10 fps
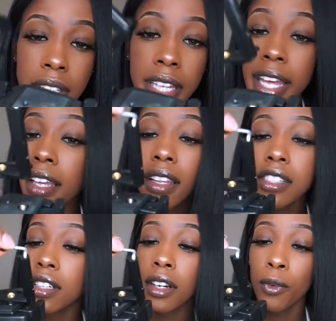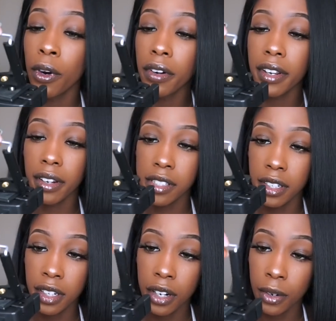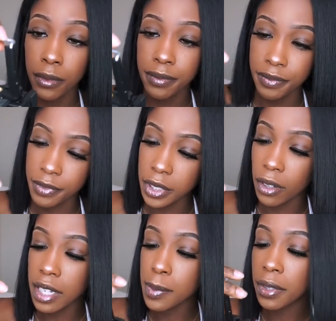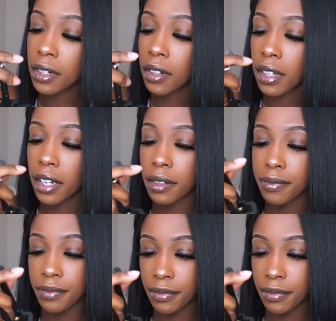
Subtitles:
it's gonna work. It's gonna go. So let's put it on there.